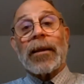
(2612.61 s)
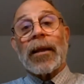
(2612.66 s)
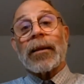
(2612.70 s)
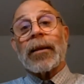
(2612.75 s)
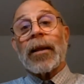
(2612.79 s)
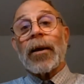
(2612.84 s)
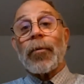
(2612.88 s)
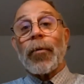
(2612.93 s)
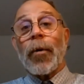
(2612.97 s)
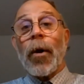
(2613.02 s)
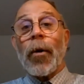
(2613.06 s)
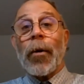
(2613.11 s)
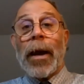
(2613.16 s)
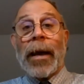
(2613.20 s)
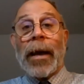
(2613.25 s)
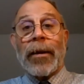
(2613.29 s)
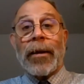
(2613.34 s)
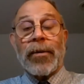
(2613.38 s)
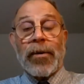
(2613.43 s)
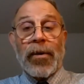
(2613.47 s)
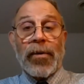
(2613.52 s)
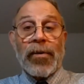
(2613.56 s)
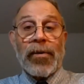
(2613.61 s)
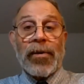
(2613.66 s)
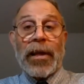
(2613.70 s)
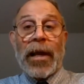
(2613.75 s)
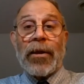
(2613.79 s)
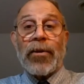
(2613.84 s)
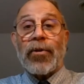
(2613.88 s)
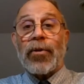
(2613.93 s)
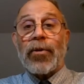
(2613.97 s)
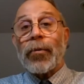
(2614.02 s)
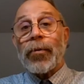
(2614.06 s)
that there are
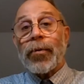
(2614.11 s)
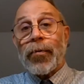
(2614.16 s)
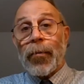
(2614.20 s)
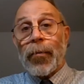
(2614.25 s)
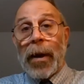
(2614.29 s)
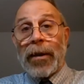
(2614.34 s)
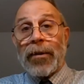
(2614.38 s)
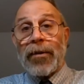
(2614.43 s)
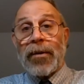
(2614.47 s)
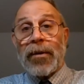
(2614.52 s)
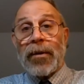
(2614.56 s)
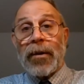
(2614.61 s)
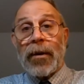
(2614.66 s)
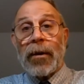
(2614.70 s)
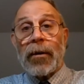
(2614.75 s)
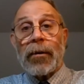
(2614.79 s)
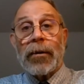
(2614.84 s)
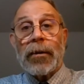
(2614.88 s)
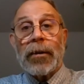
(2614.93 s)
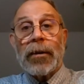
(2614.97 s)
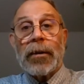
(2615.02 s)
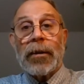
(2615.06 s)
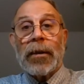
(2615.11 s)
existential threats here